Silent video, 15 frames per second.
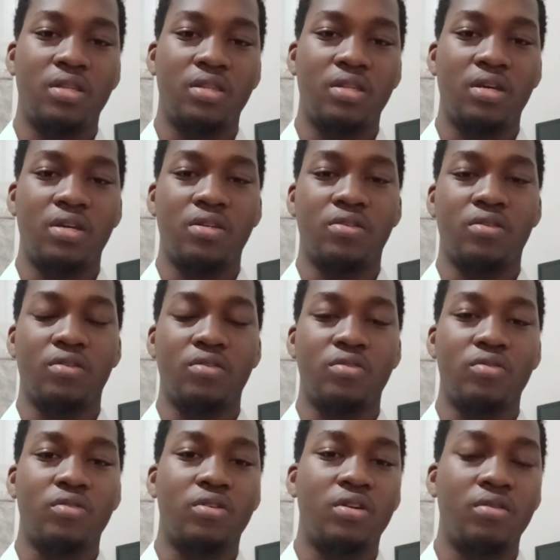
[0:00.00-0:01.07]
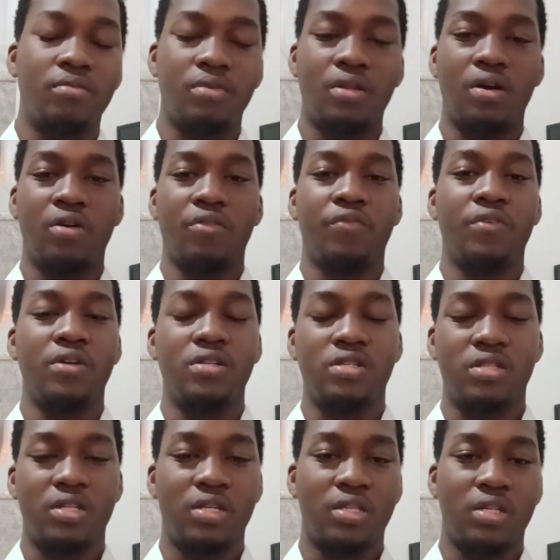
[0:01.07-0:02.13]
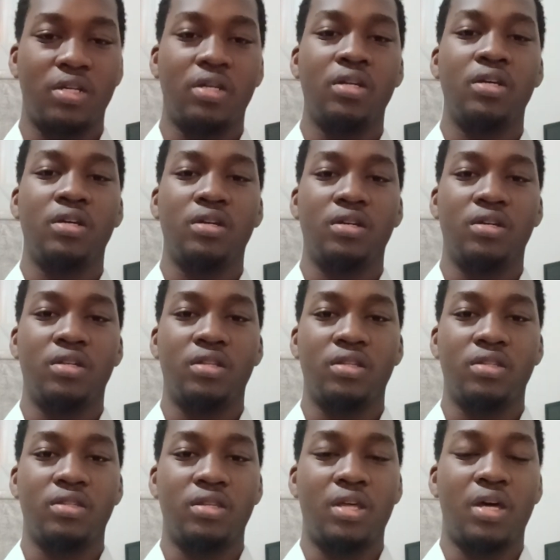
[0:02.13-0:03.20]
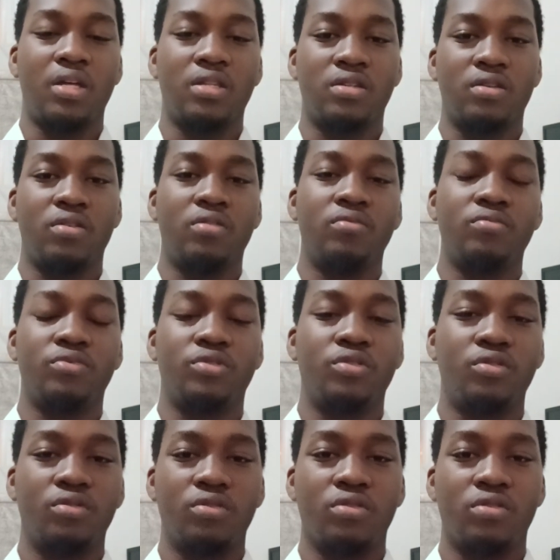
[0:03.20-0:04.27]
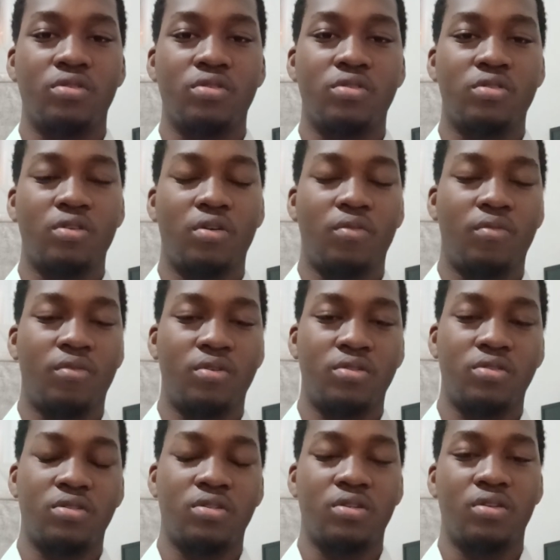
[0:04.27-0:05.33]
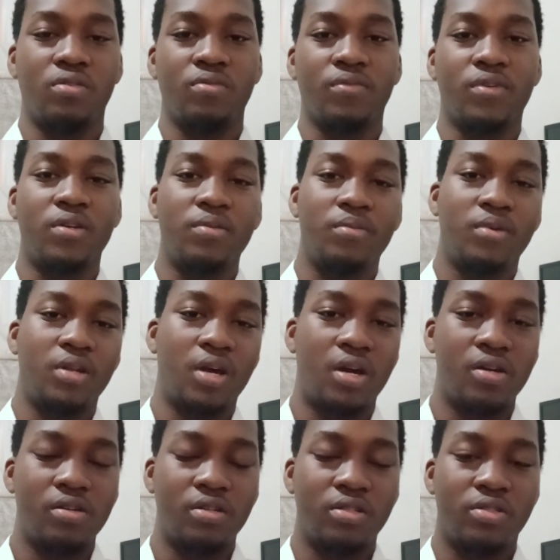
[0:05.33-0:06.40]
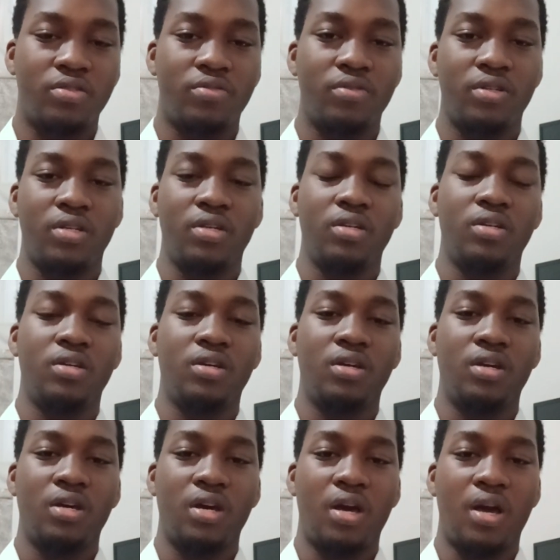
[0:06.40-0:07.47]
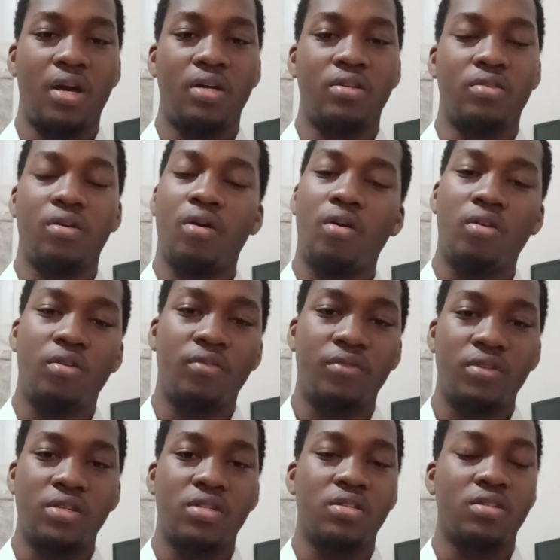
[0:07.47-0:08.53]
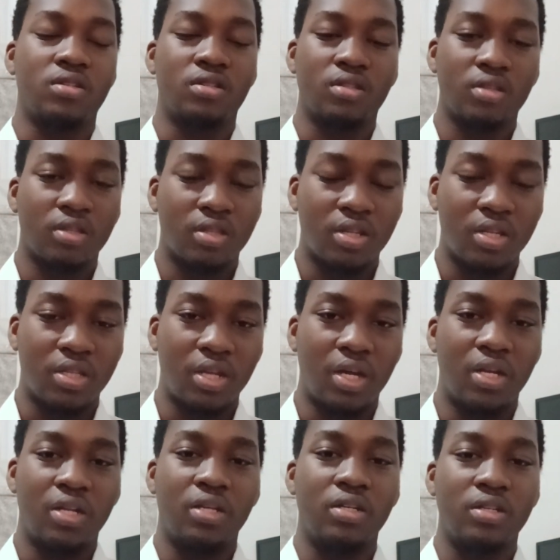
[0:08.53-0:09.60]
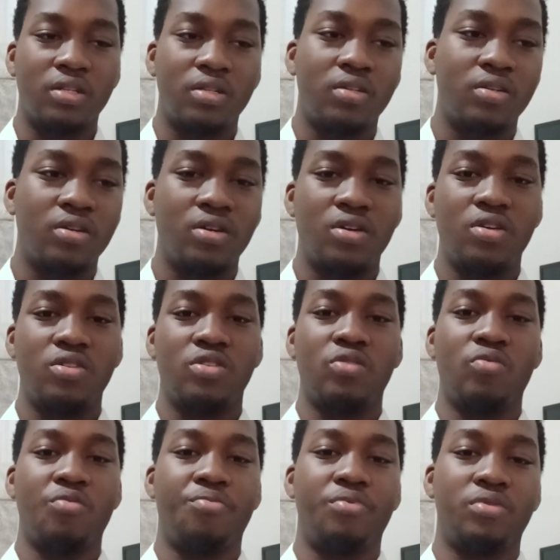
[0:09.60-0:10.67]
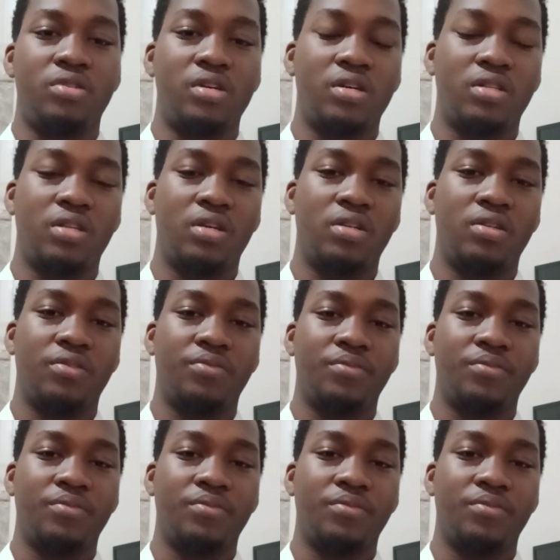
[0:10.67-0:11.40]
There is also criminal offense data that shows someone's criminal history, and all of this data need to be protected.